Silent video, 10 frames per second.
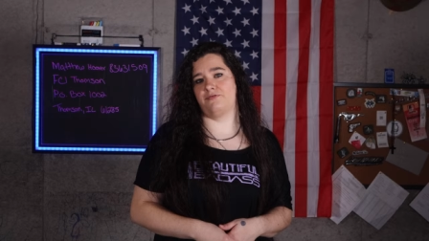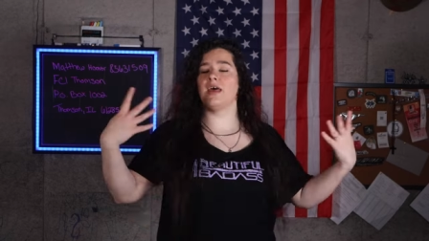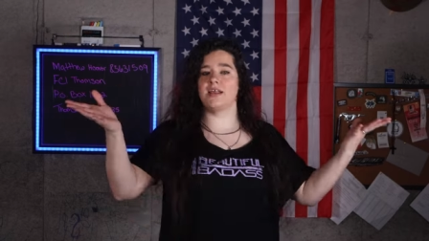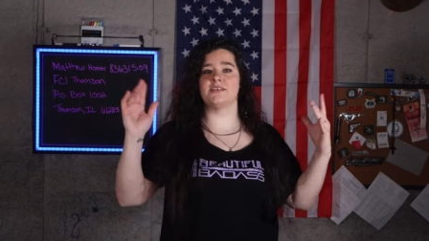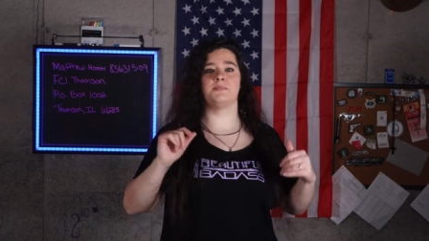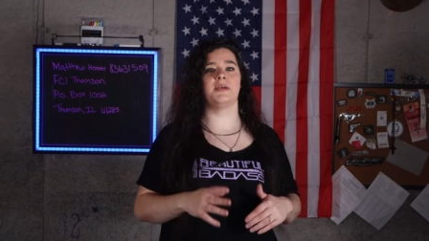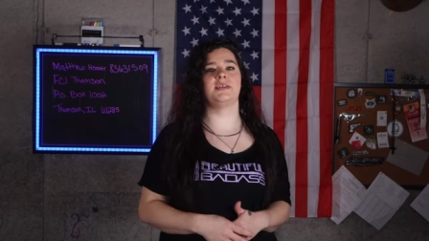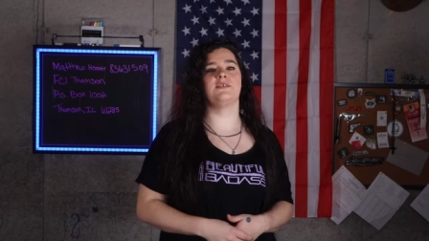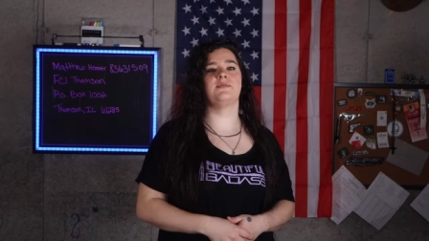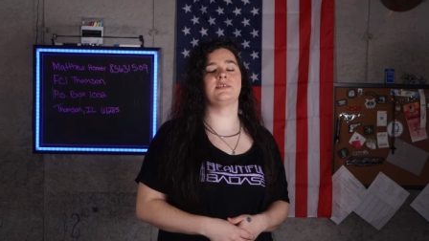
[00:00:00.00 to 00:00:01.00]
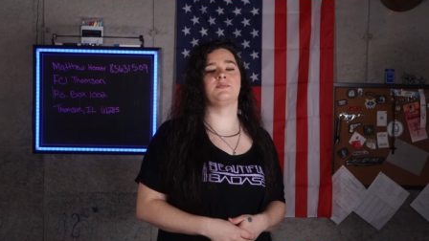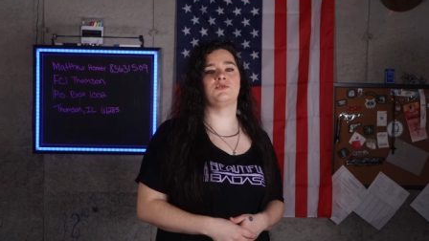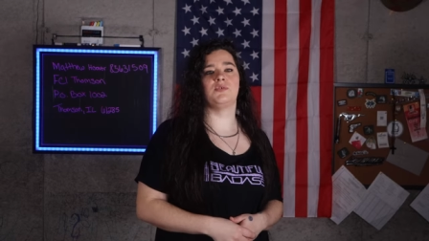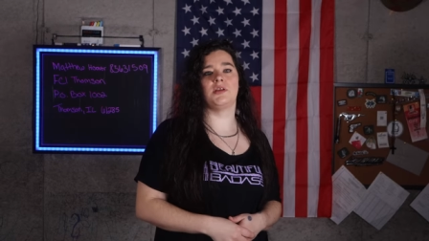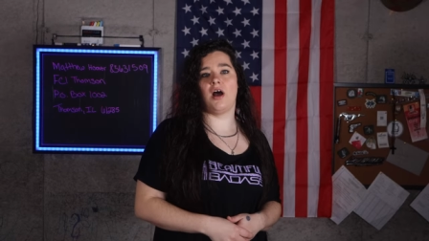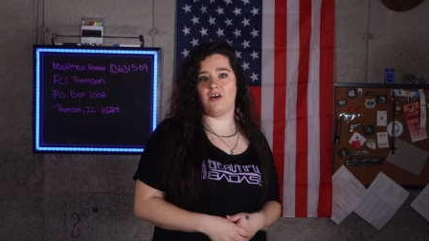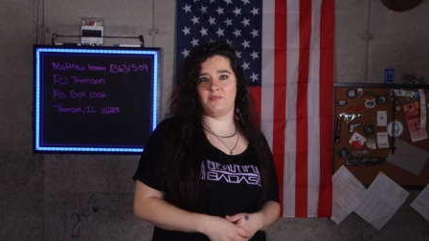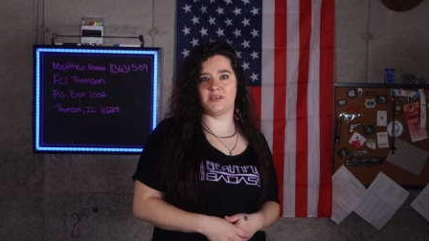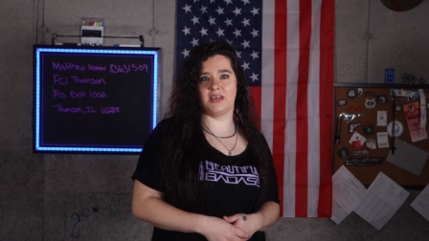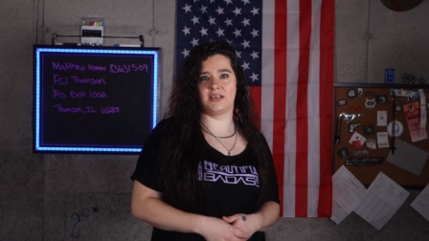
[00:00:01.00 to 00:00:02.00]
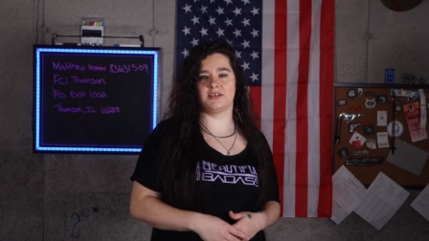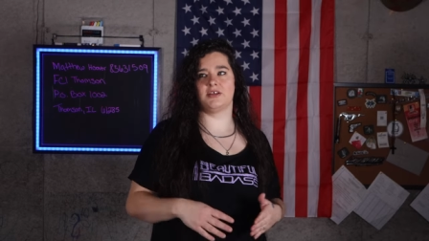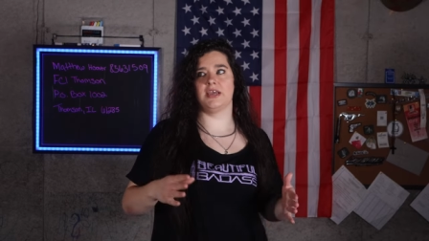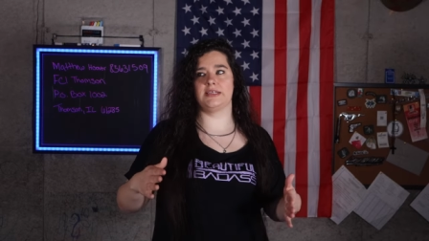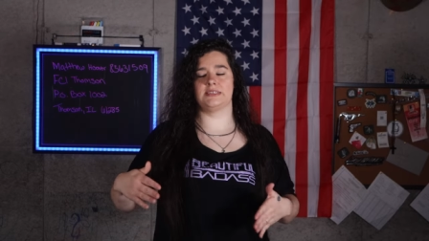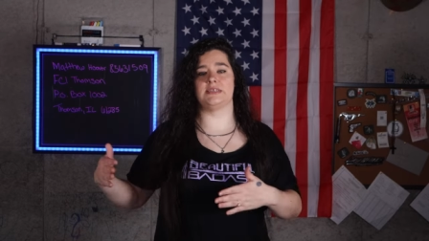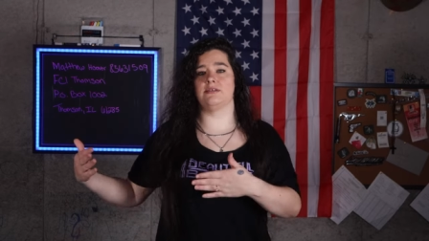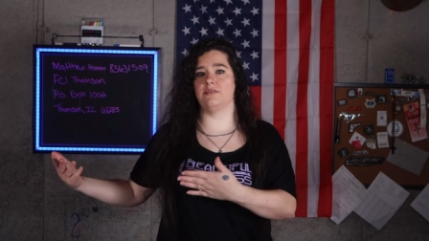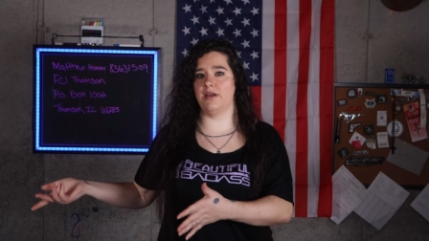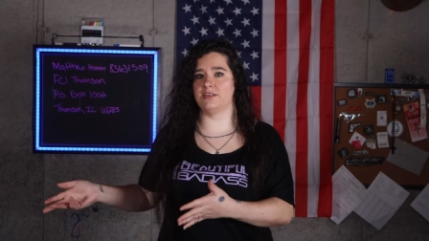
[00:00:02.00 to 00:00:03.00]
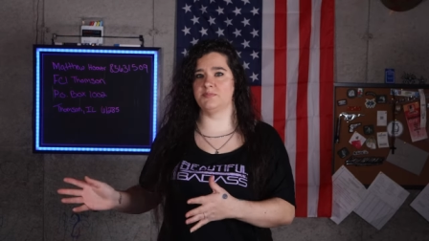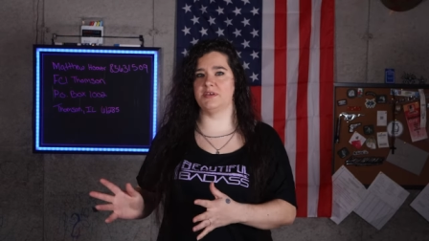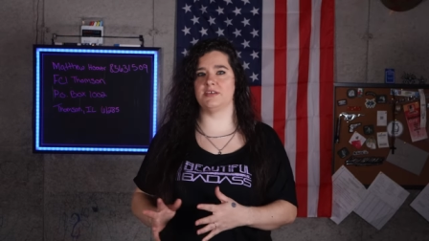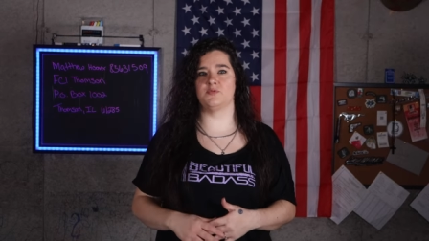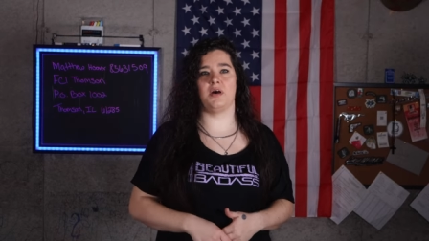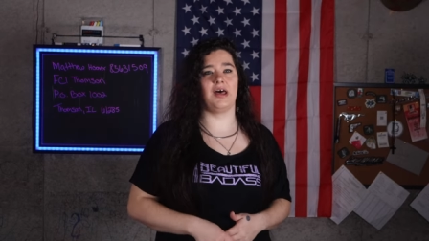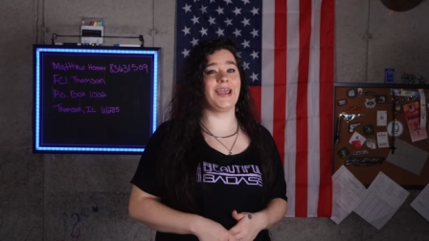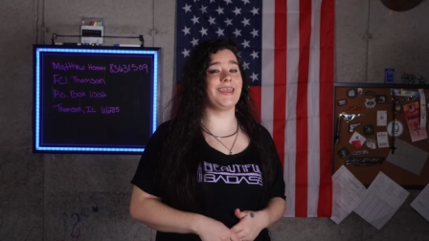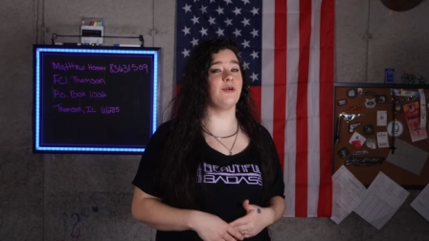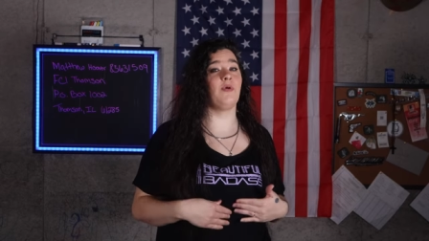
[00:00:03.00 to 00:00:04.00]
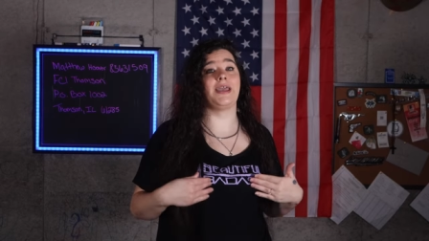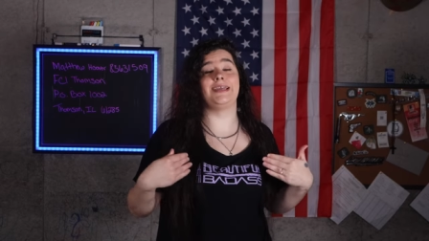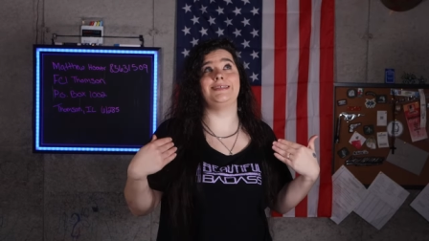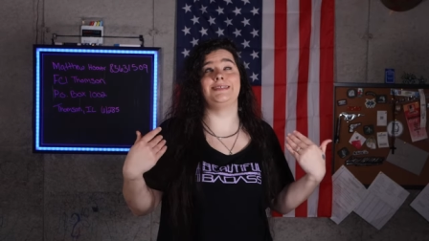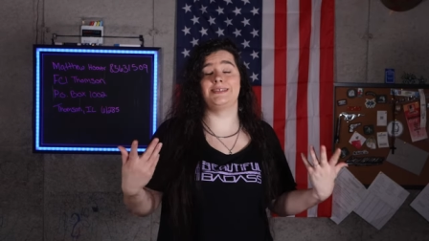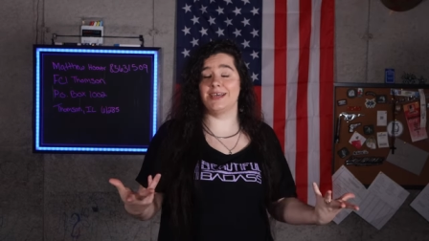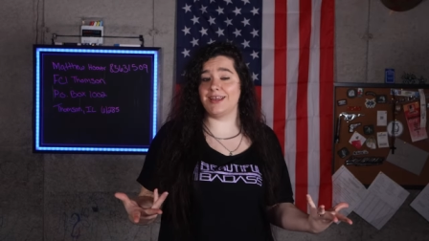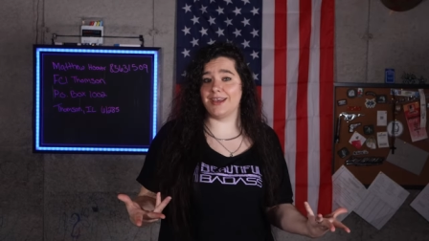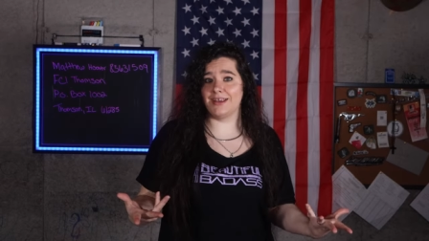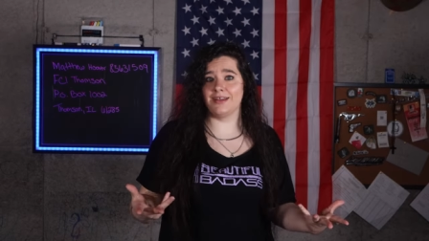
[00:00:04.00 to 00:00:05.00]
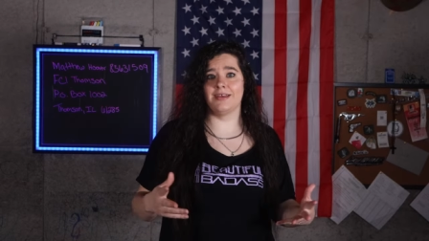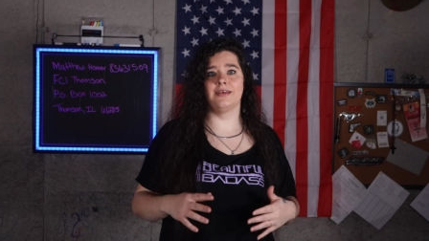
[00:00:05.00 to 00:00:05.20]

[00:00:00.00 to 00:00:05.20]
And that is a big difference between Hoffman Tactical and CRS, because while I get why he did it,